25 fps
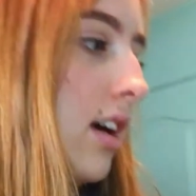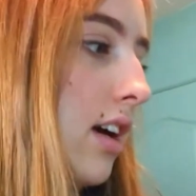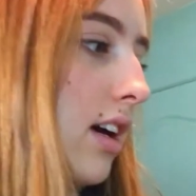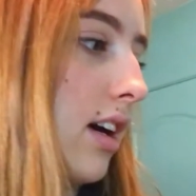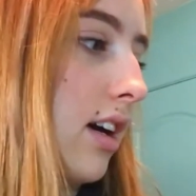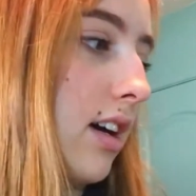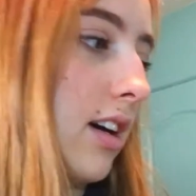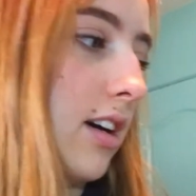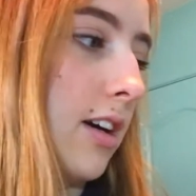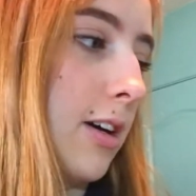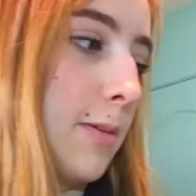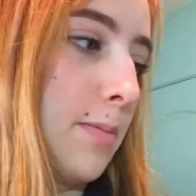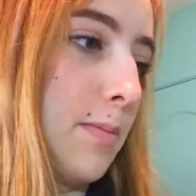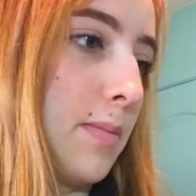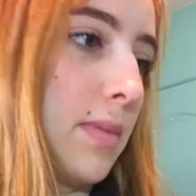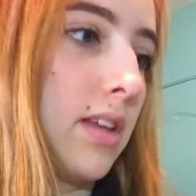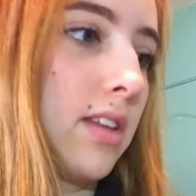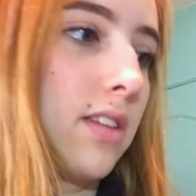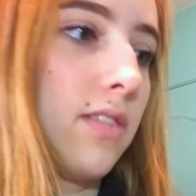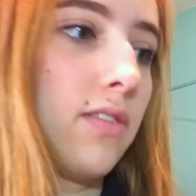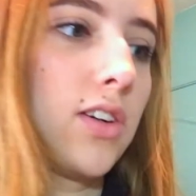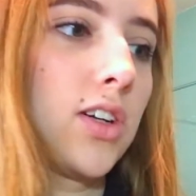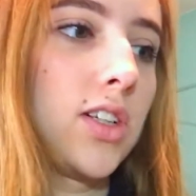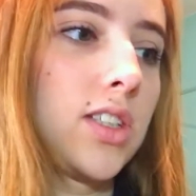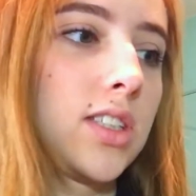Um,
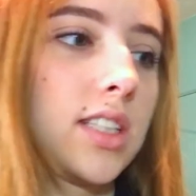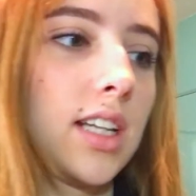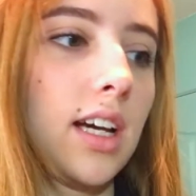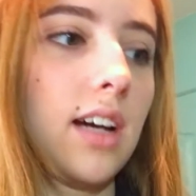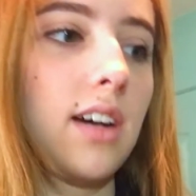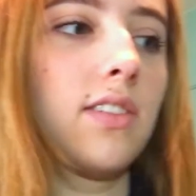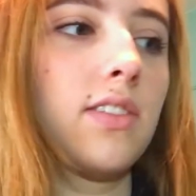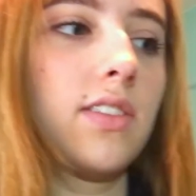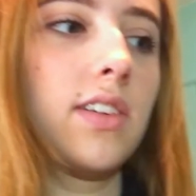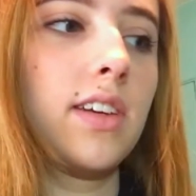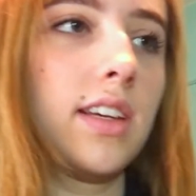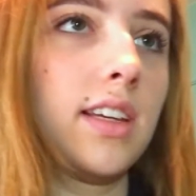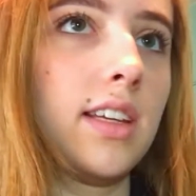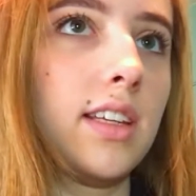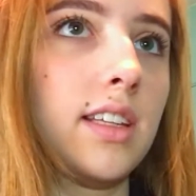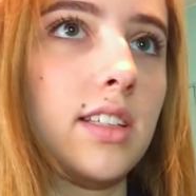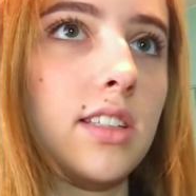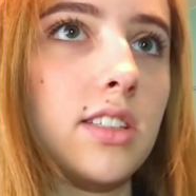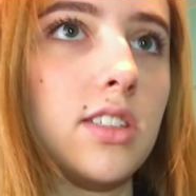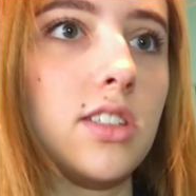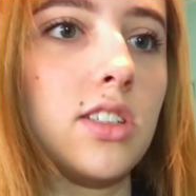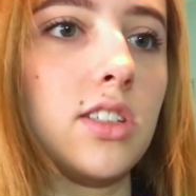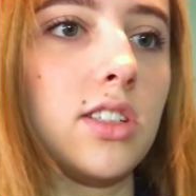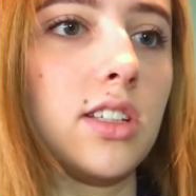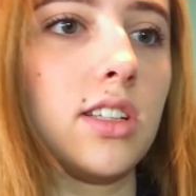first outfit
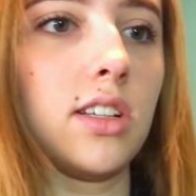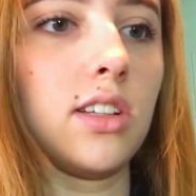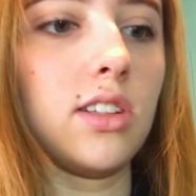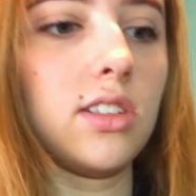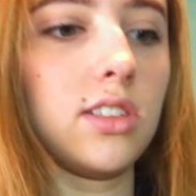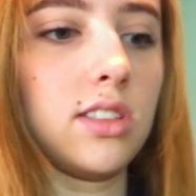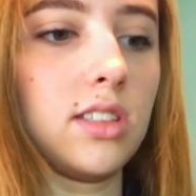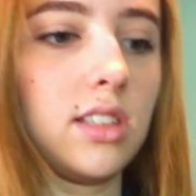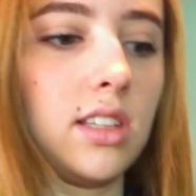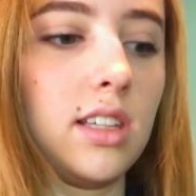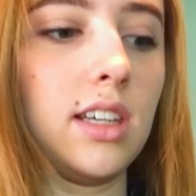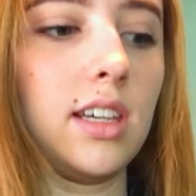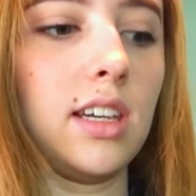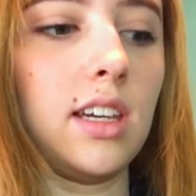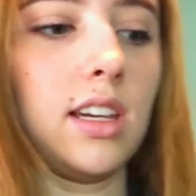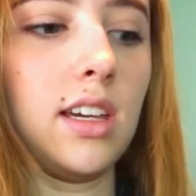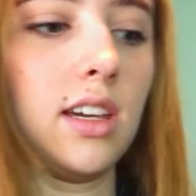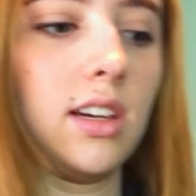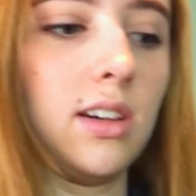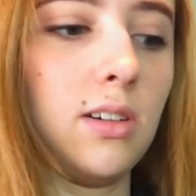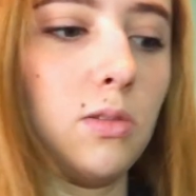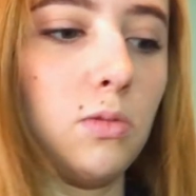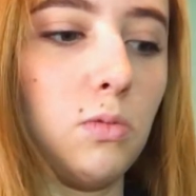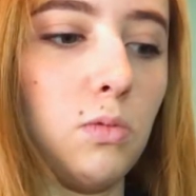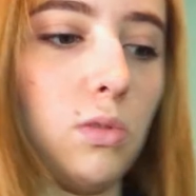is just
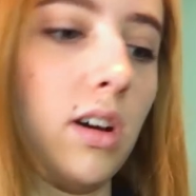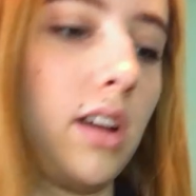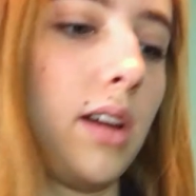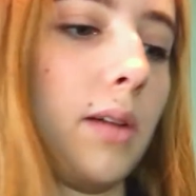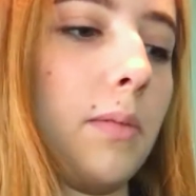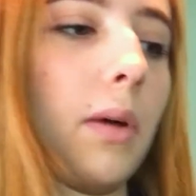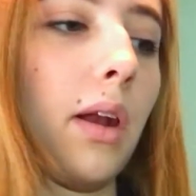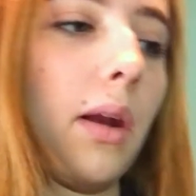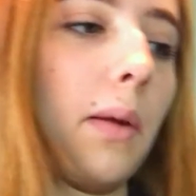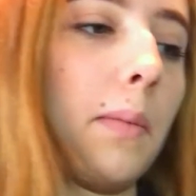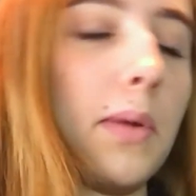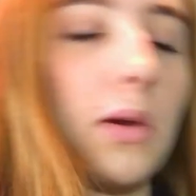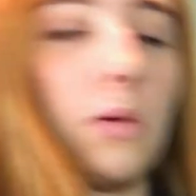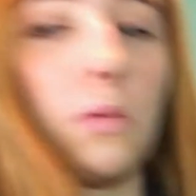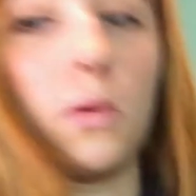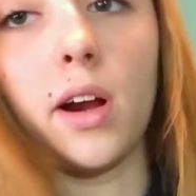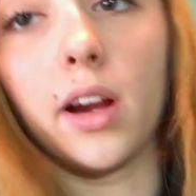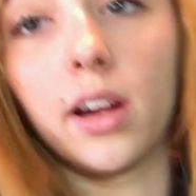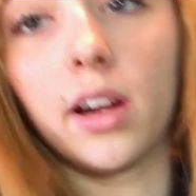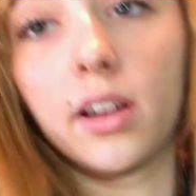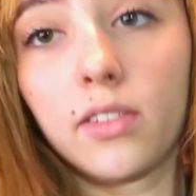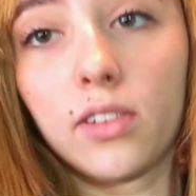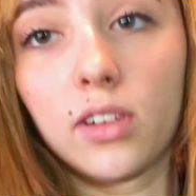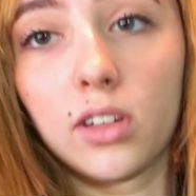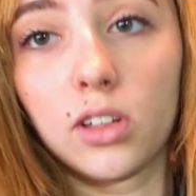like what I'm gonna be
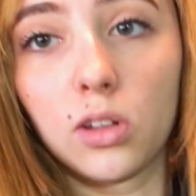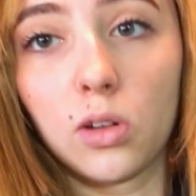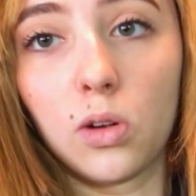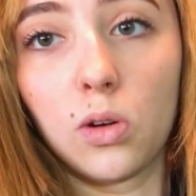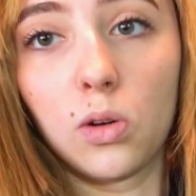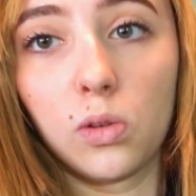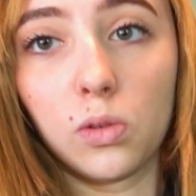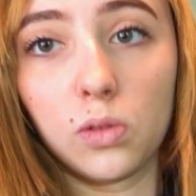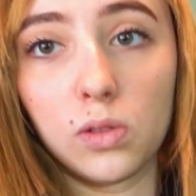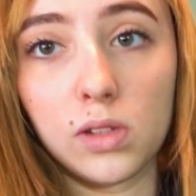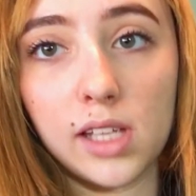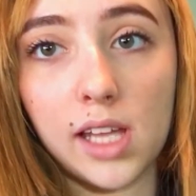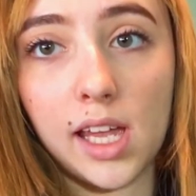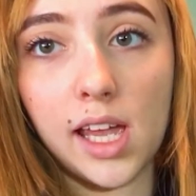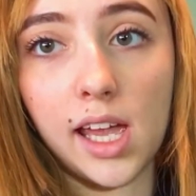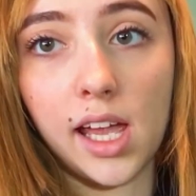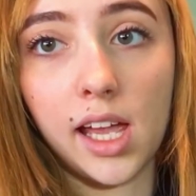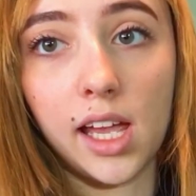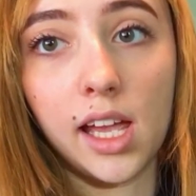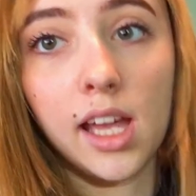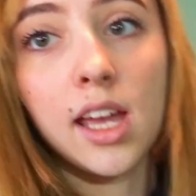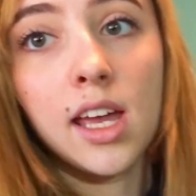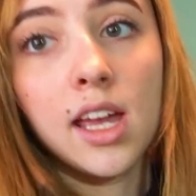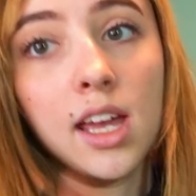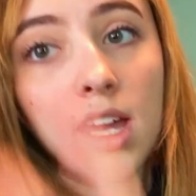wearing for the whole
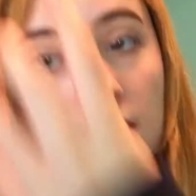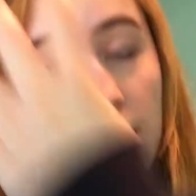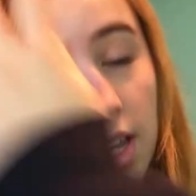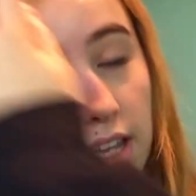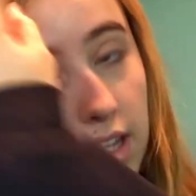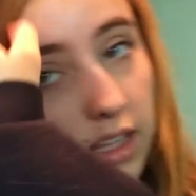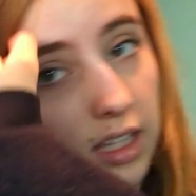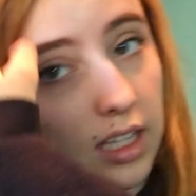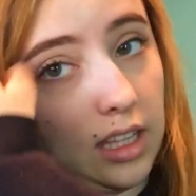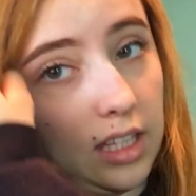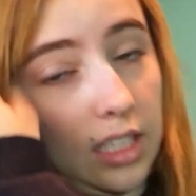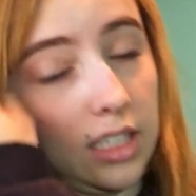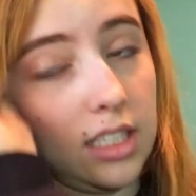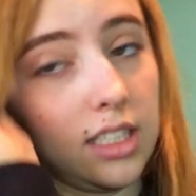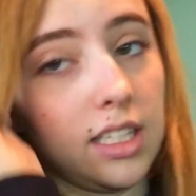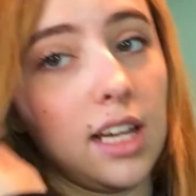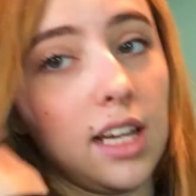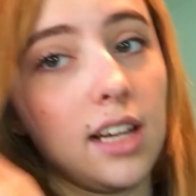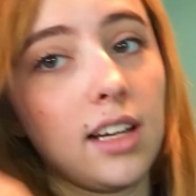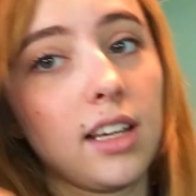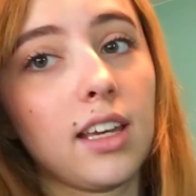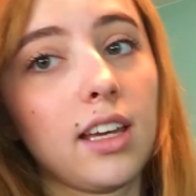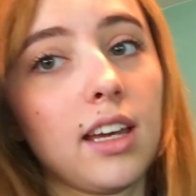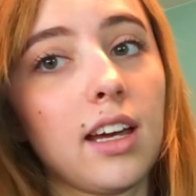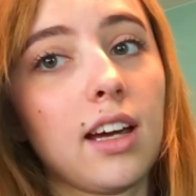day, and then the
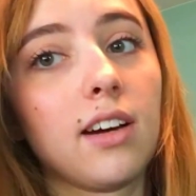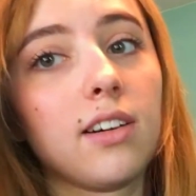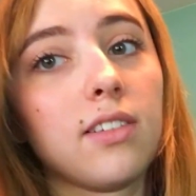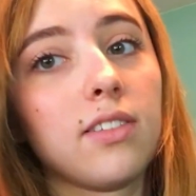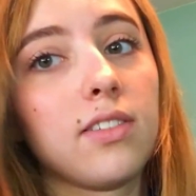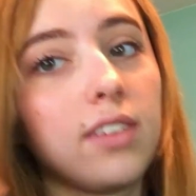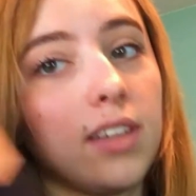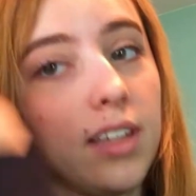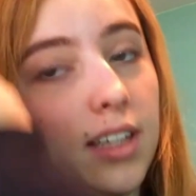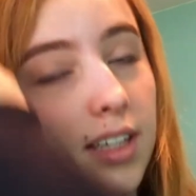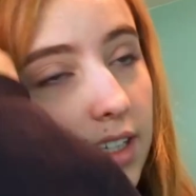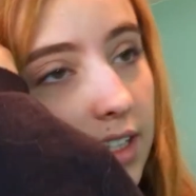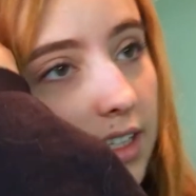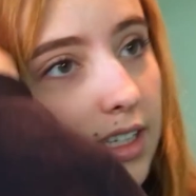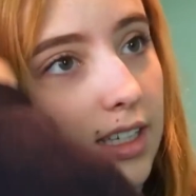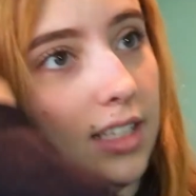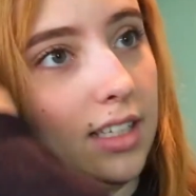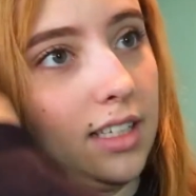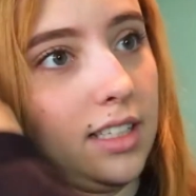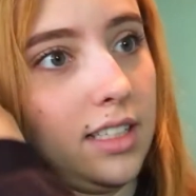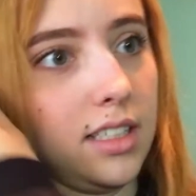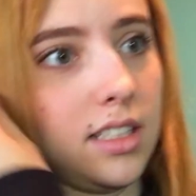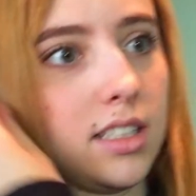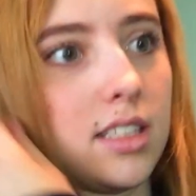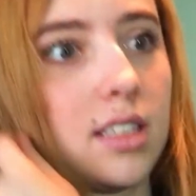second outfit
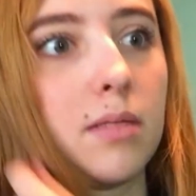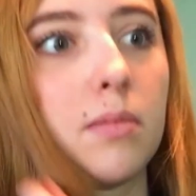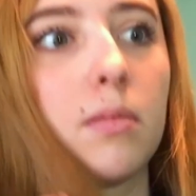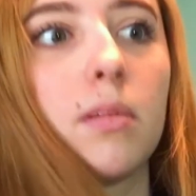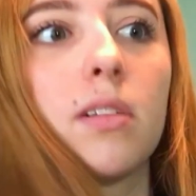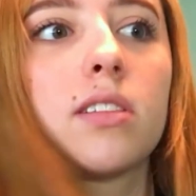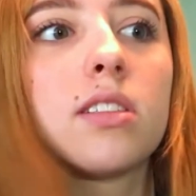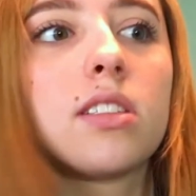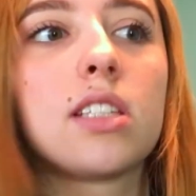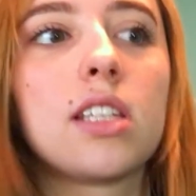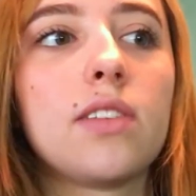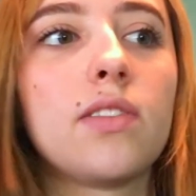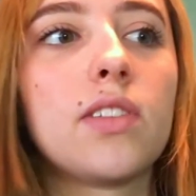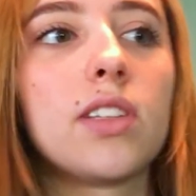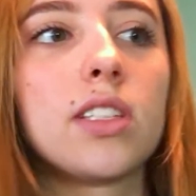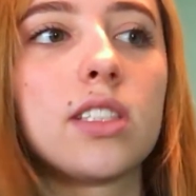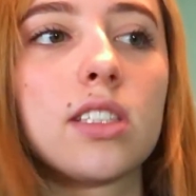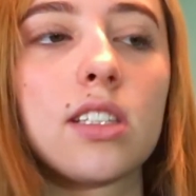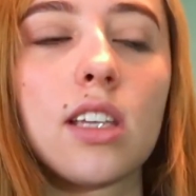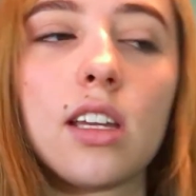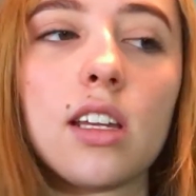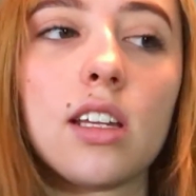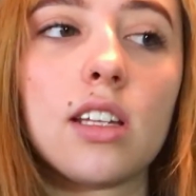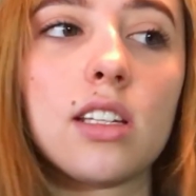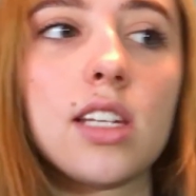is
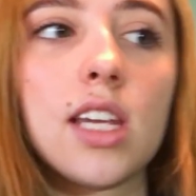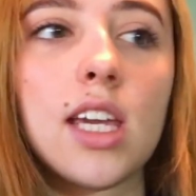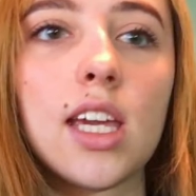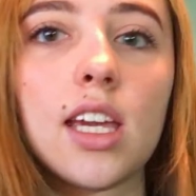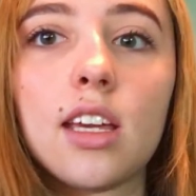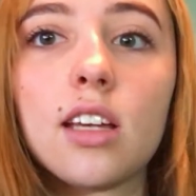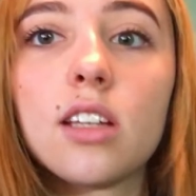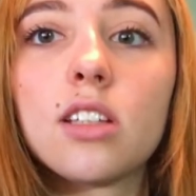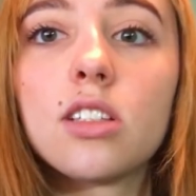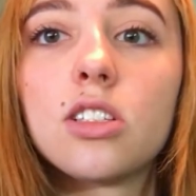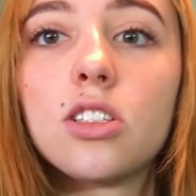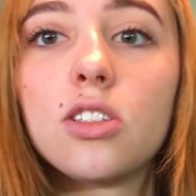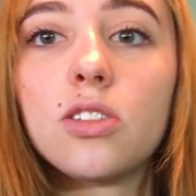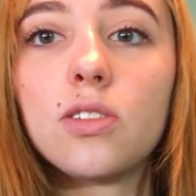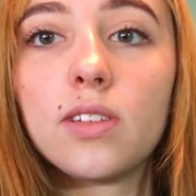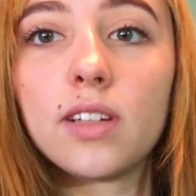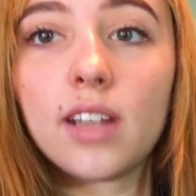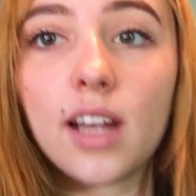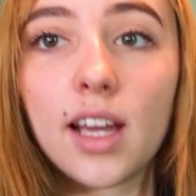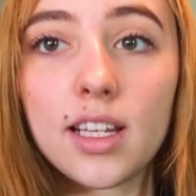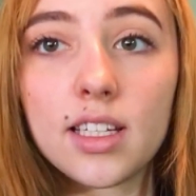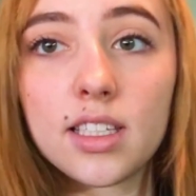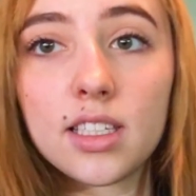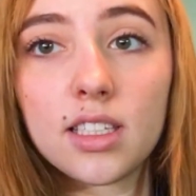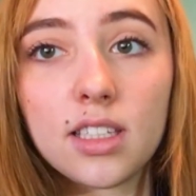Steven's gonna take us to a
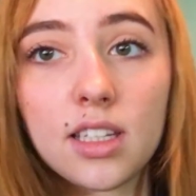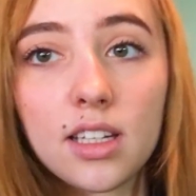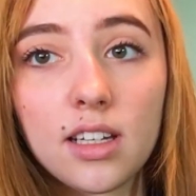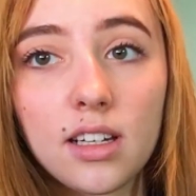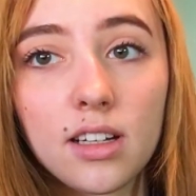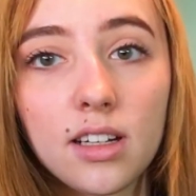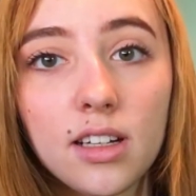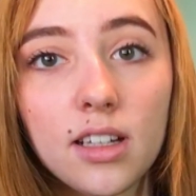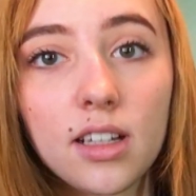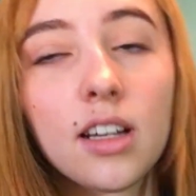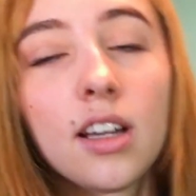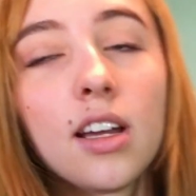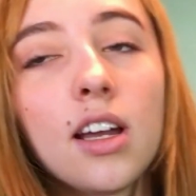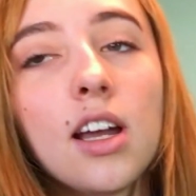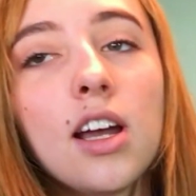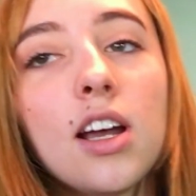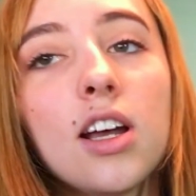nice dinner,